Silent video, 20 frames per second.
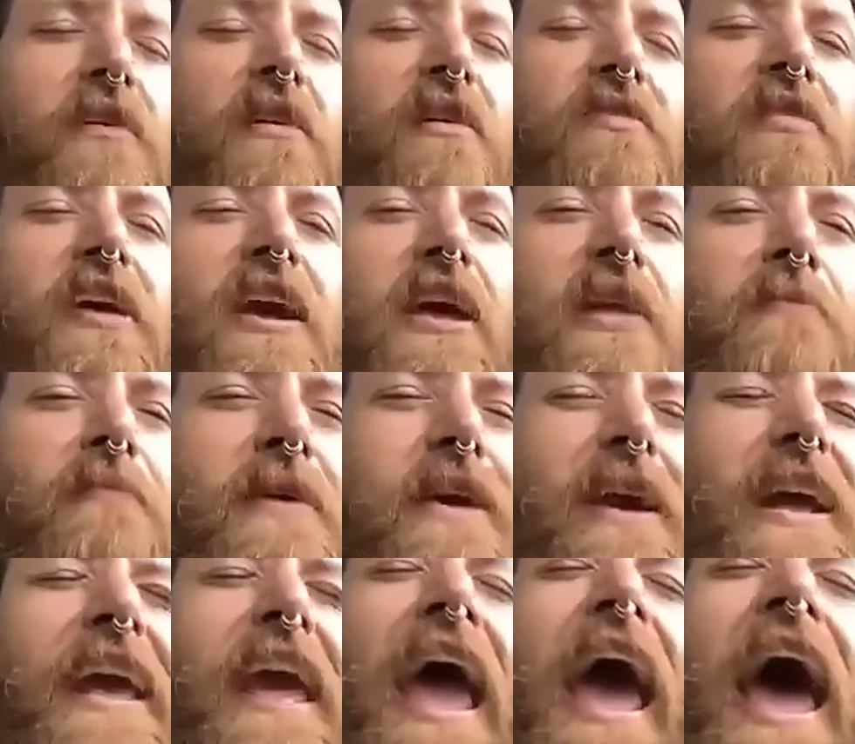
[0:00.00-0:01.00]
they can be a
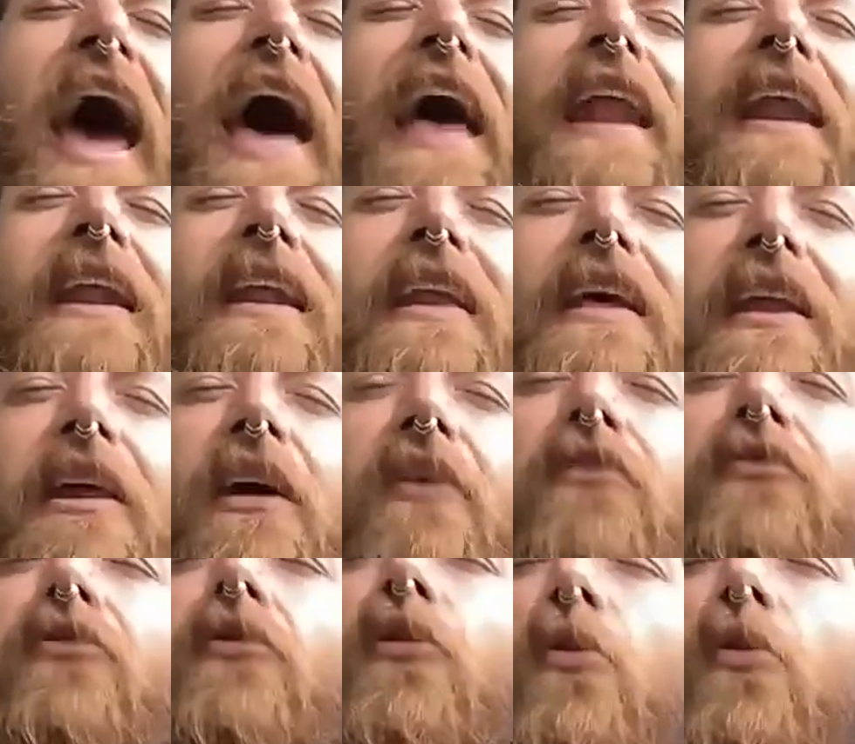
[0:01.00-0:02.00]
catalytic
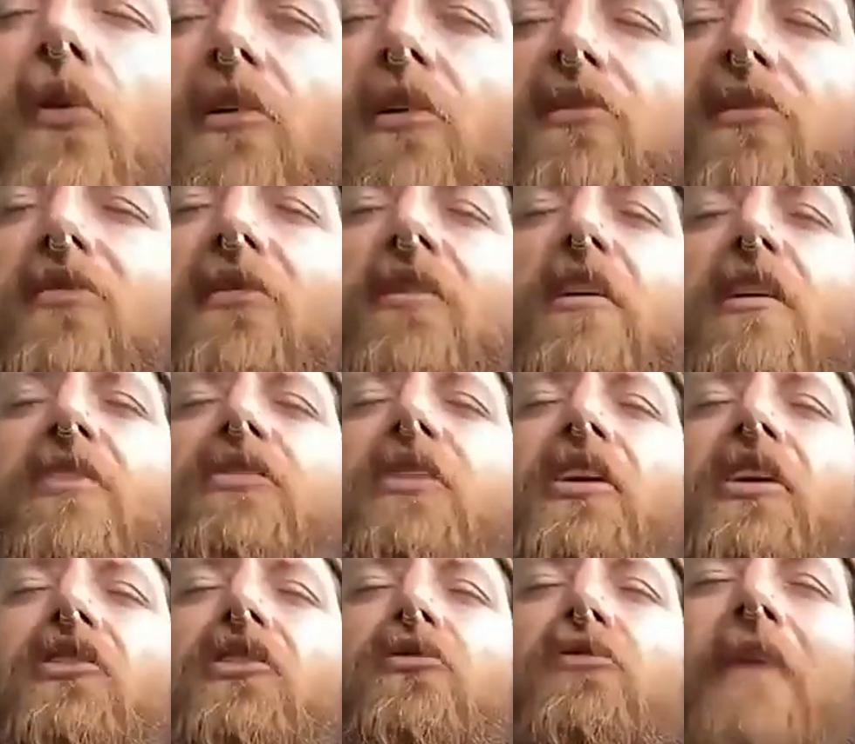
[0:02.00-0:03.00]
force that
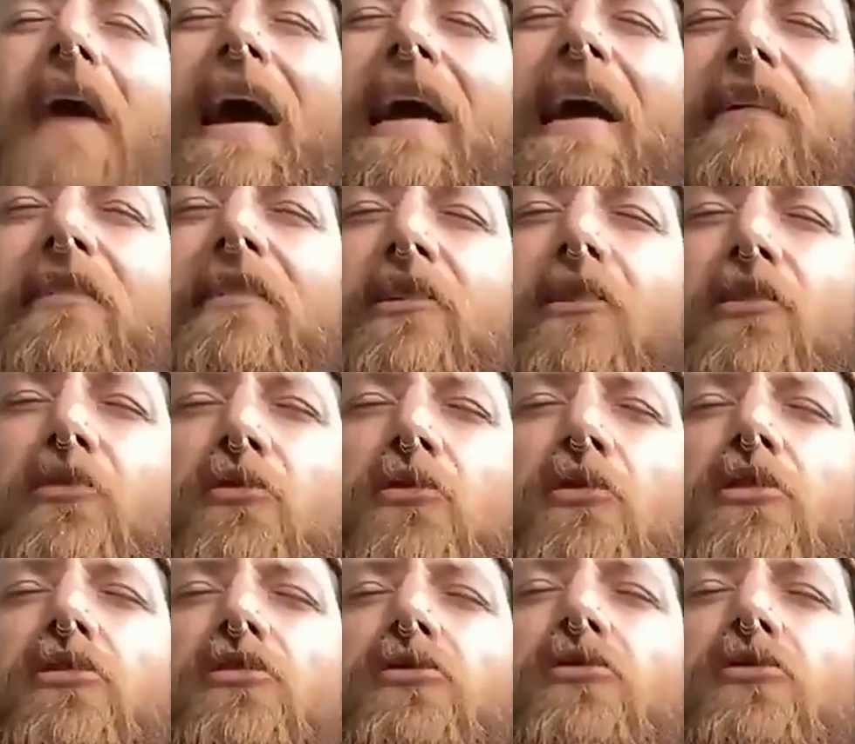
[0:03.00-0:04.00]
directs you to